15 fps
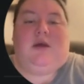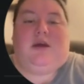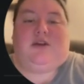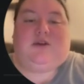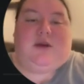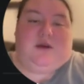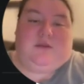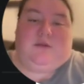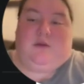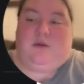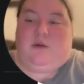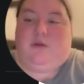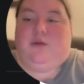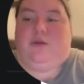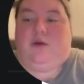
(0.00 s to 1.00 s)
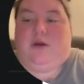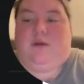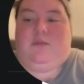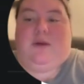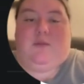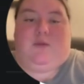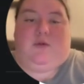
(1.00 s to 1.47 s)
attract, 30
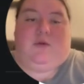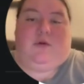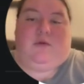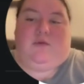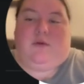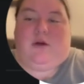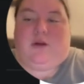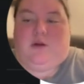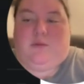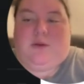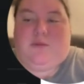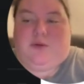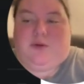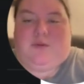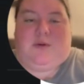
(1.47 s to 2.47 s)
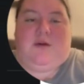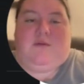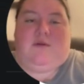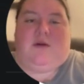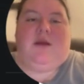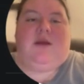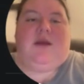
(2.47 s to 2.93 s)
people or 100 people or whatever?